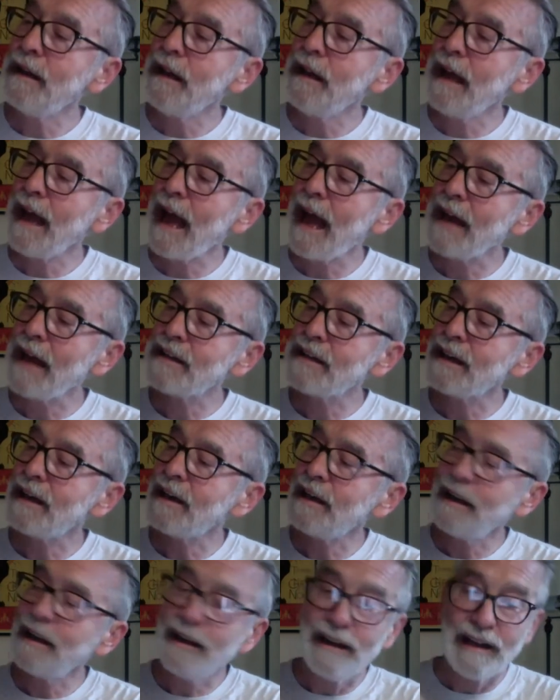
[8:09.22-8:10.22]
has
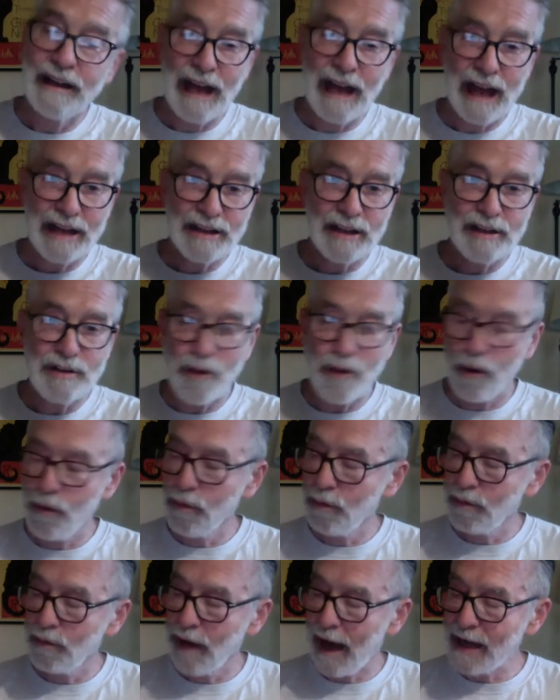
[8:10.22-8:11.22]
its
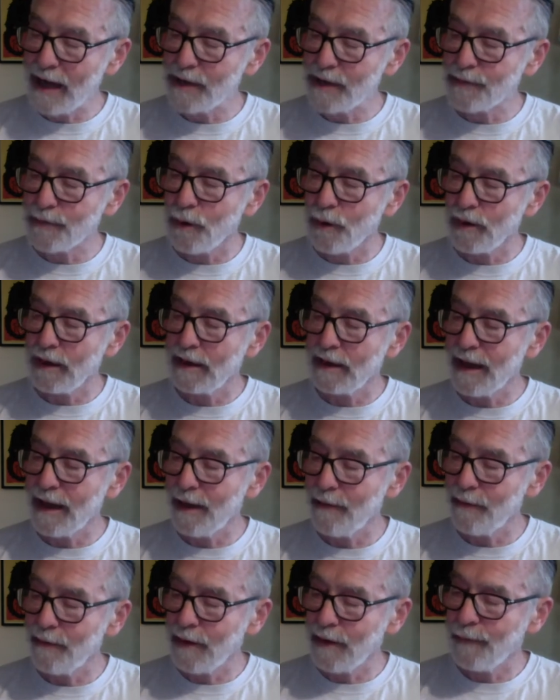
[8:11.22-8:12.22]
own ice floor that they,
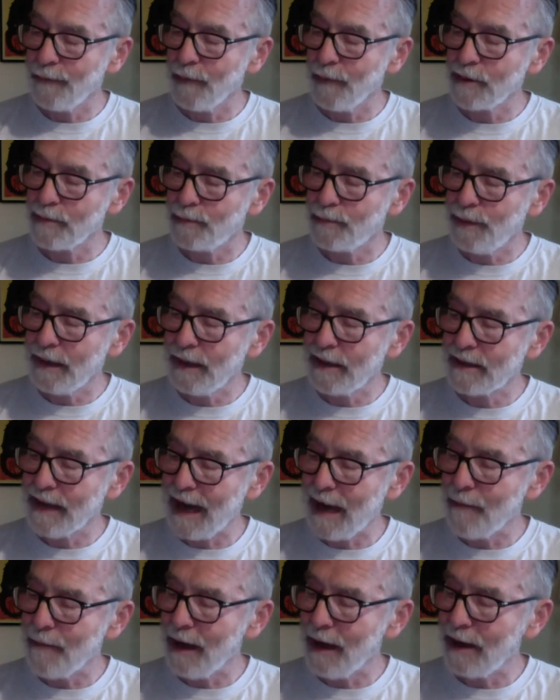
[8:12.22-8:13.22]
the first big
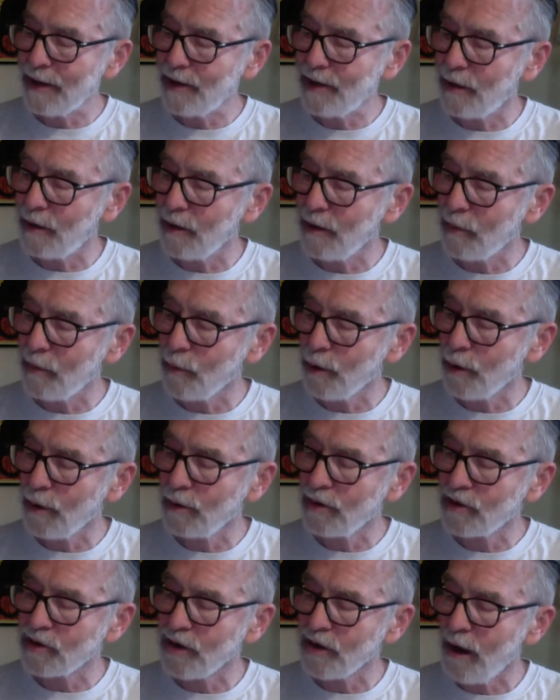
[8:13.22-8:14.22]
time ice show, the
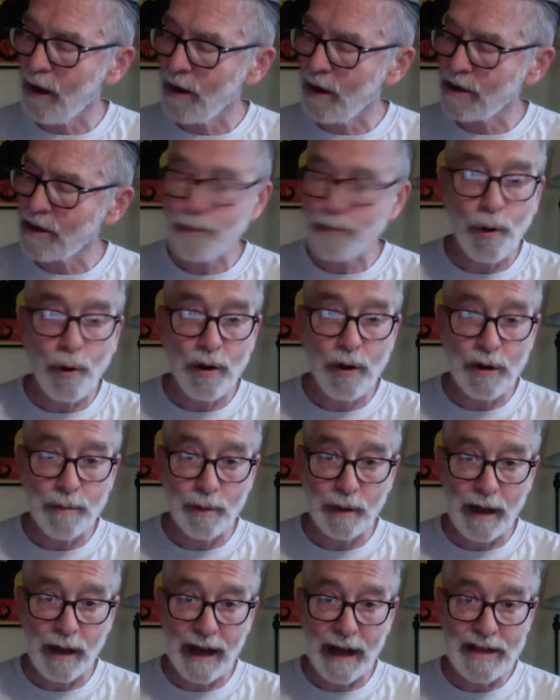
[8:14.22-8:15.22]
world's largest
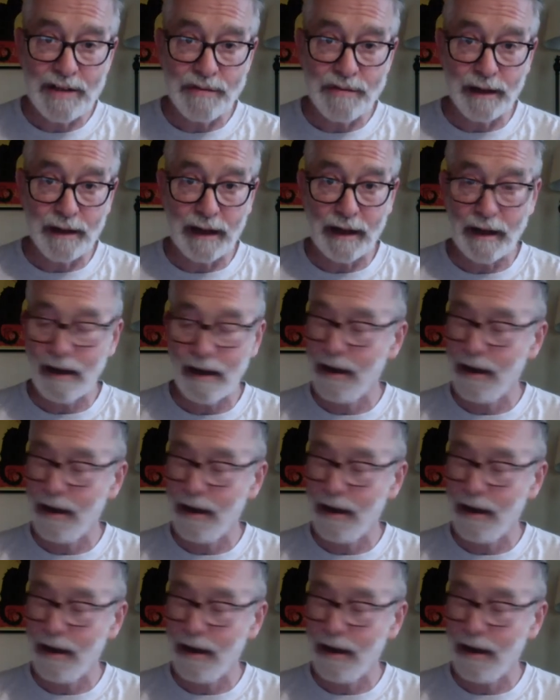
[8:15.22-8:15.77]
portable ice rink.